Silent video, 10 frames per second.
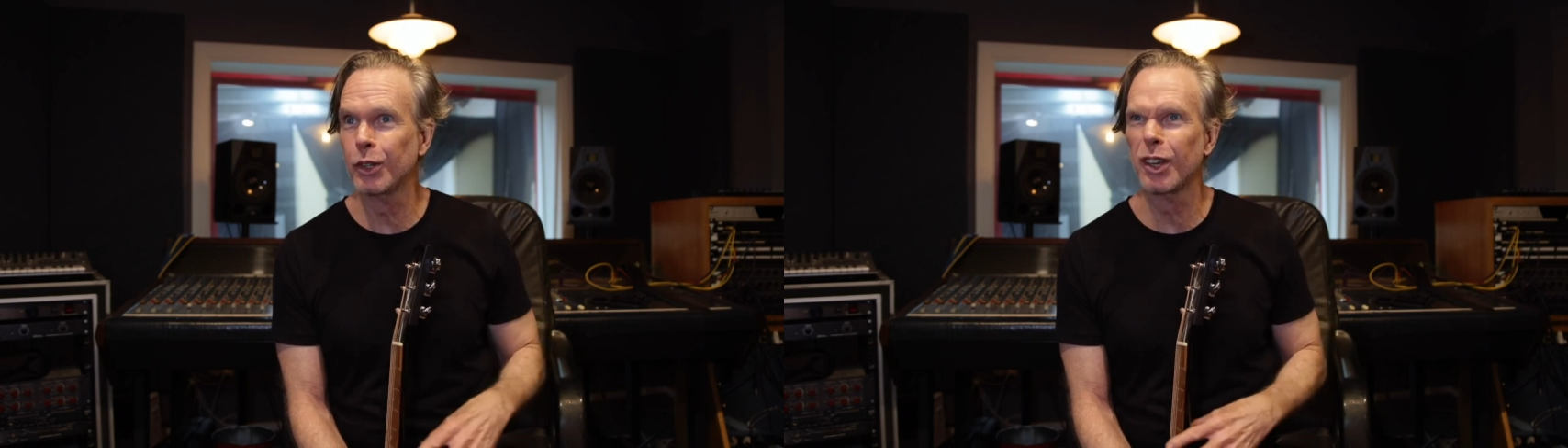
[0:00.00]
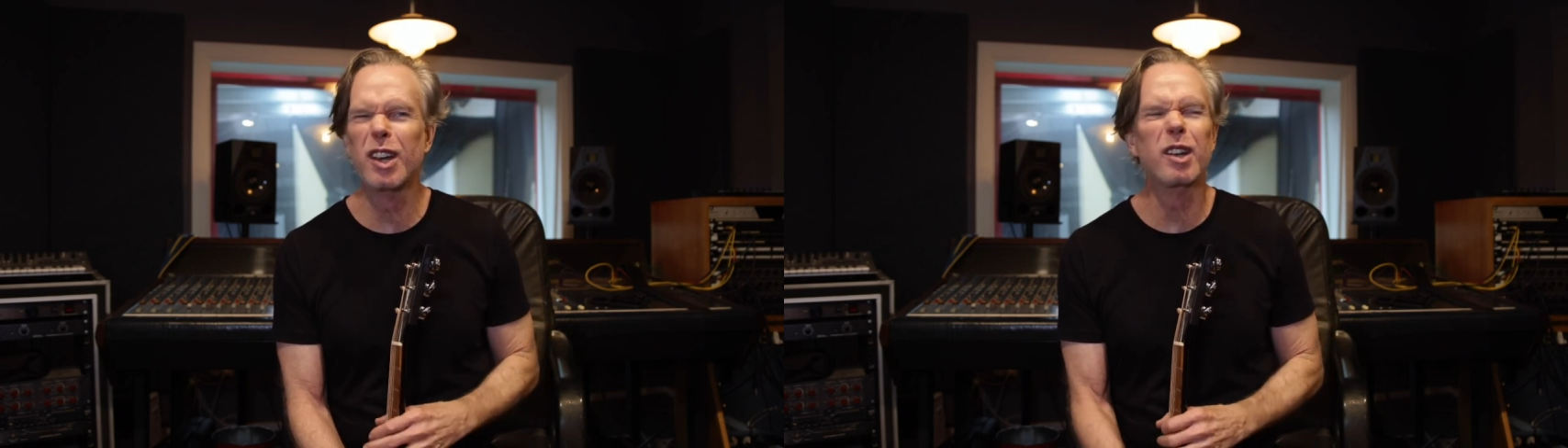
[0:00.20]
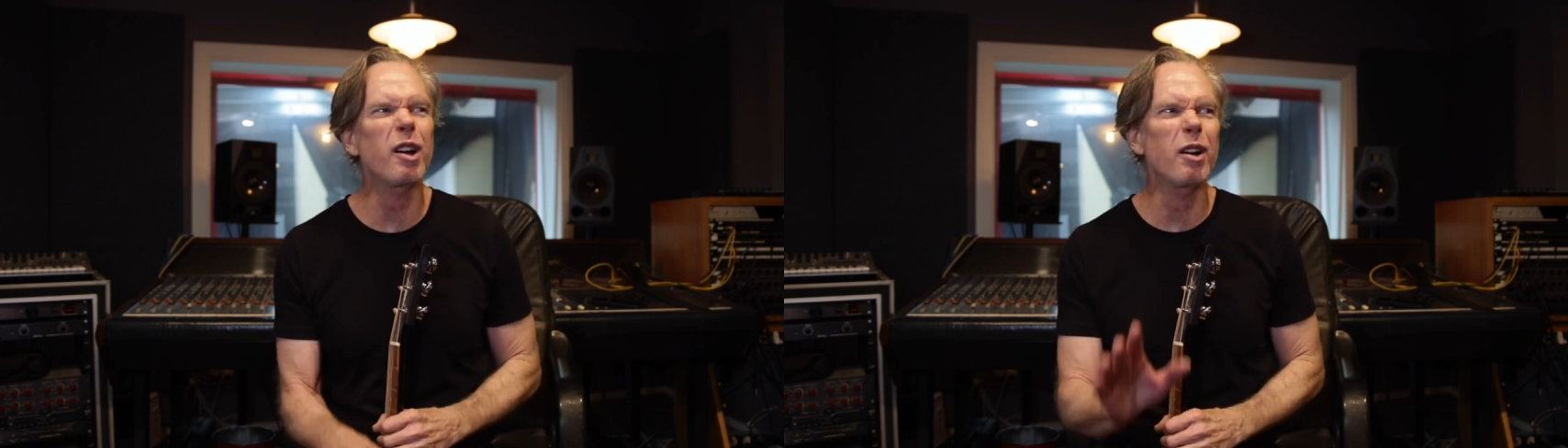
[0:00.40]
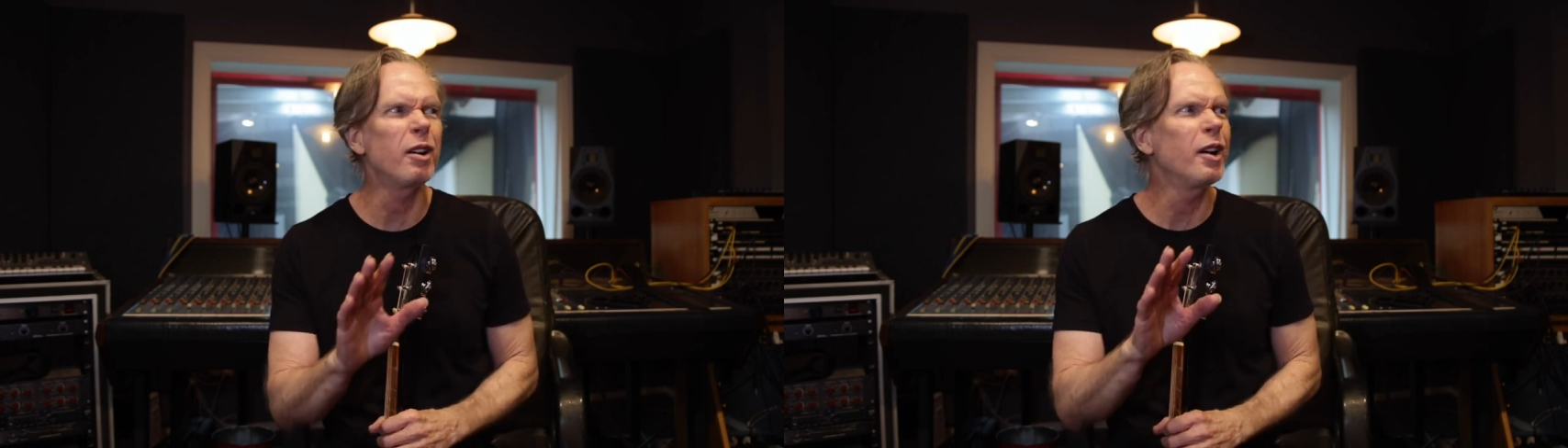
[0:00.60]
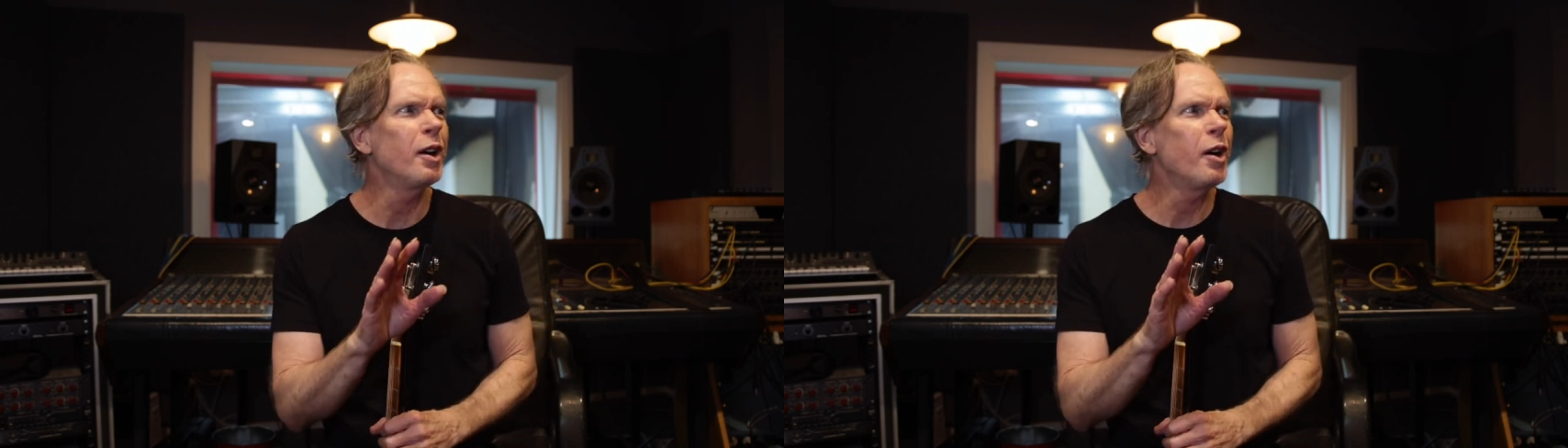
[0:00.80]
I don't go,
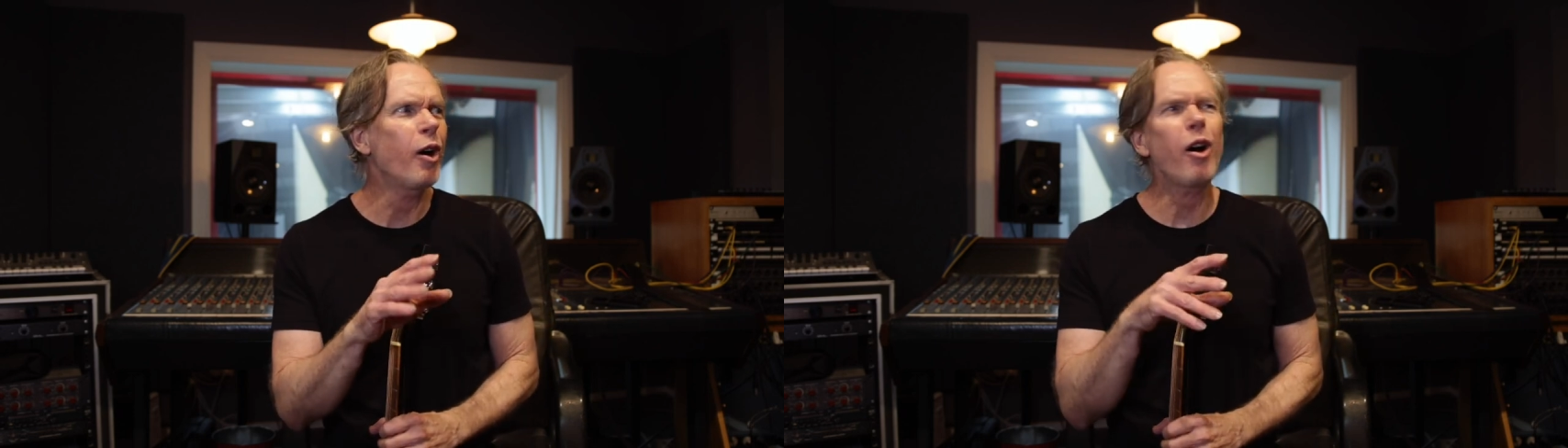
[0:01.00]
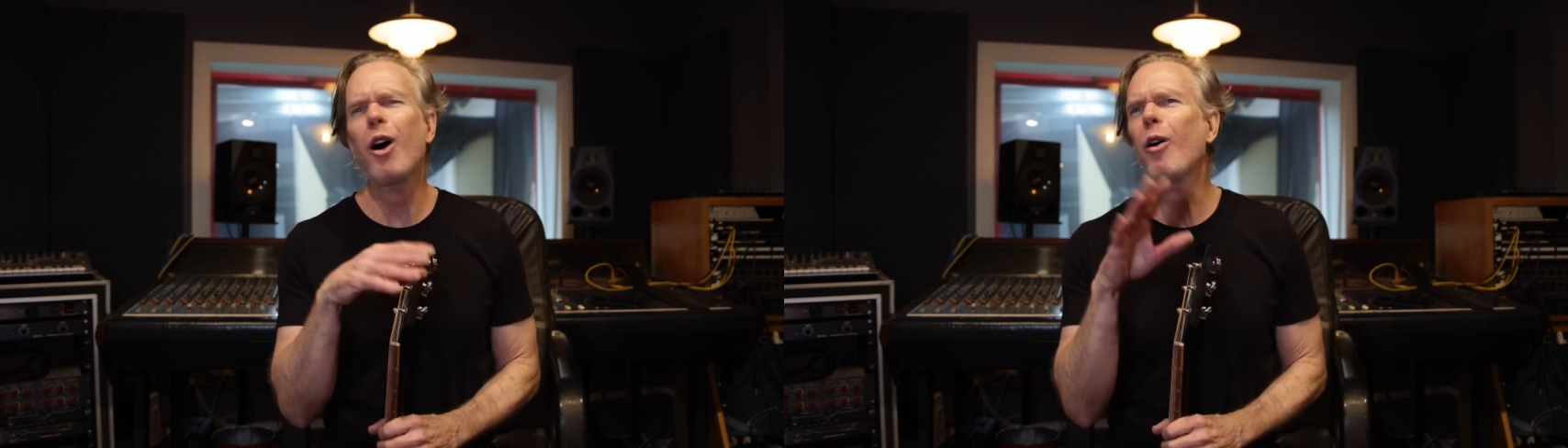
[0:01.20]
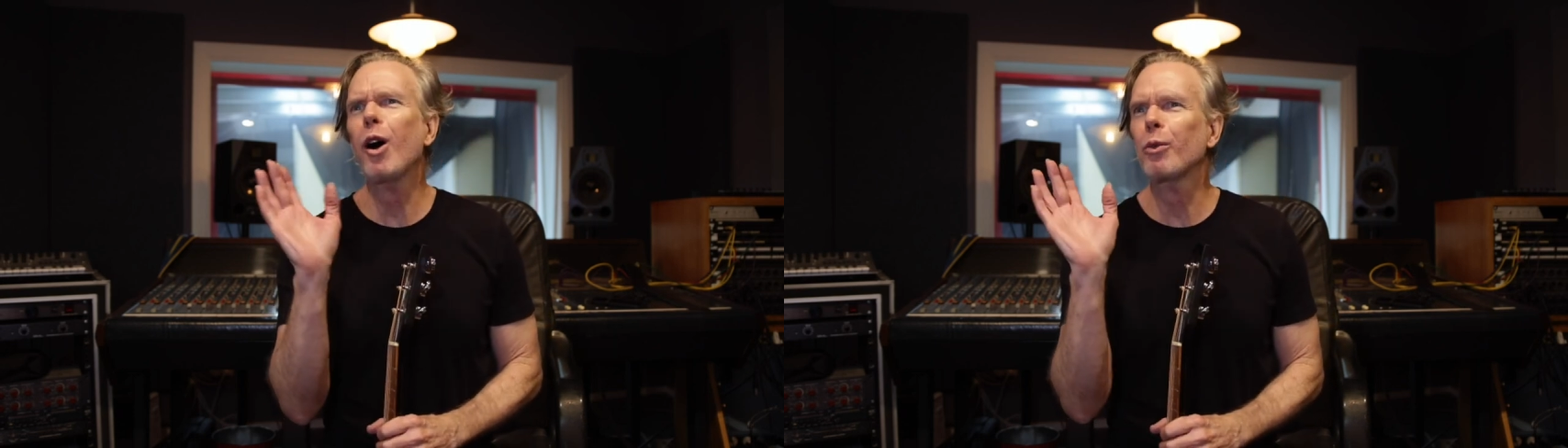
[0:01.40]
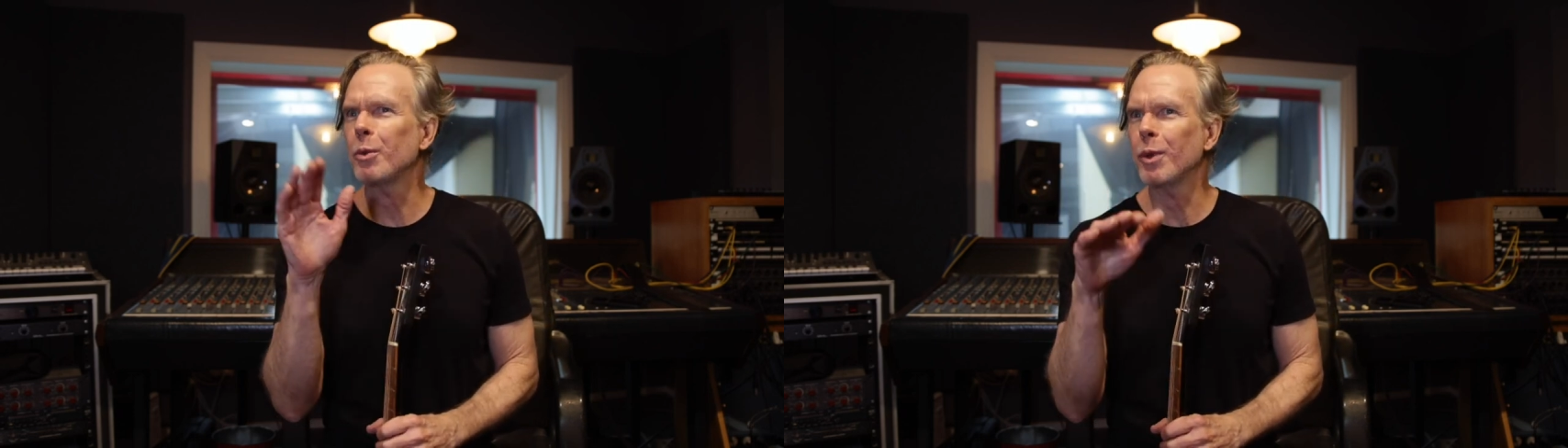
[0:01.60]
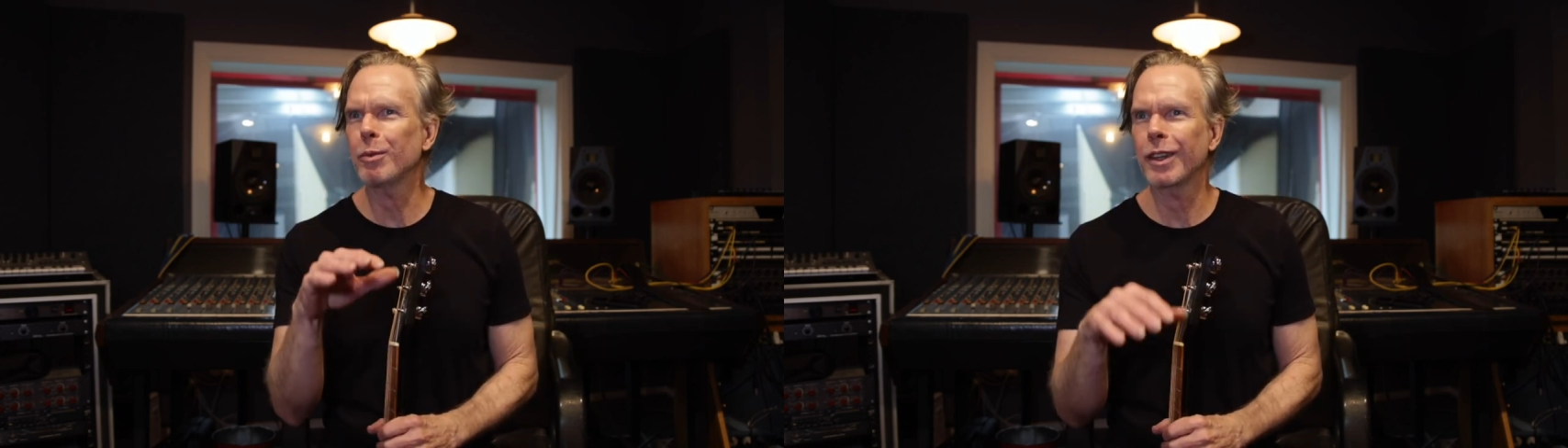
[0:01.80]
"Oh, I'll
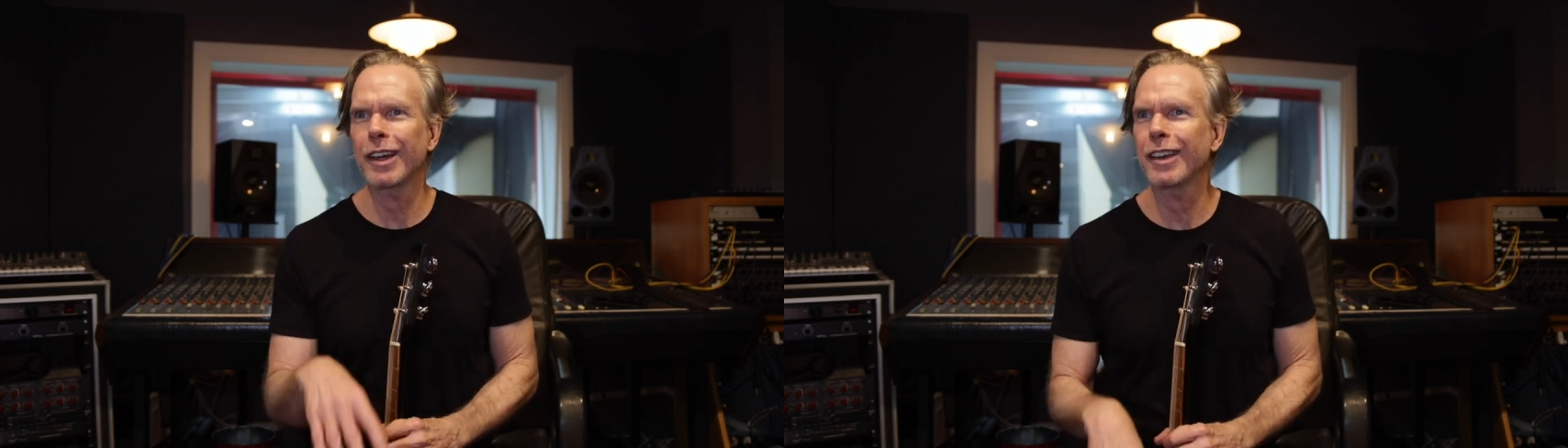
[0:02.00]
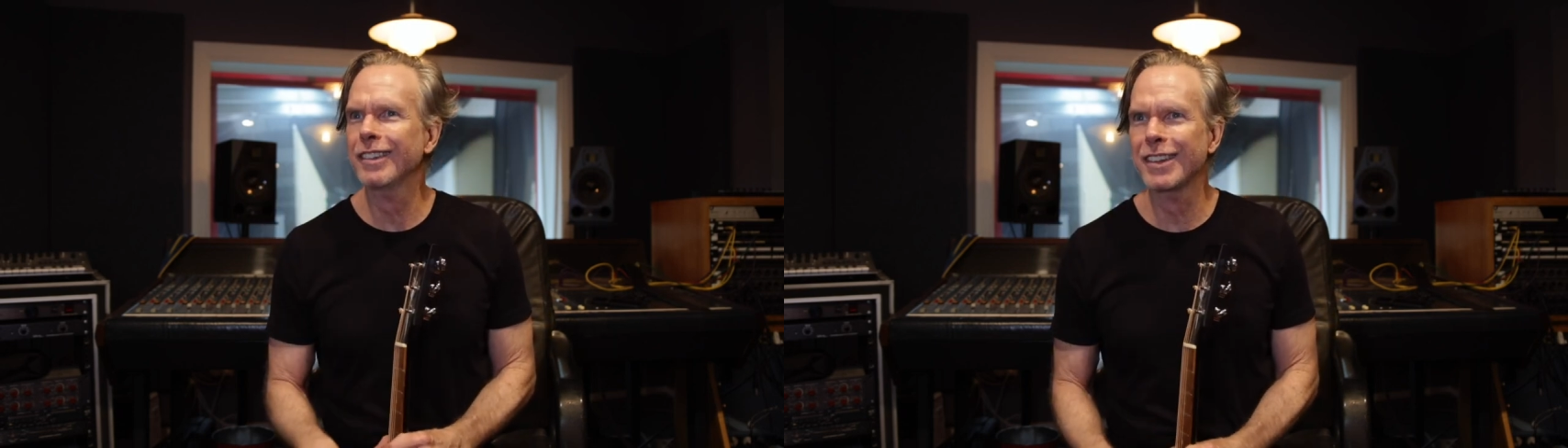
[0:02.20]
remember that."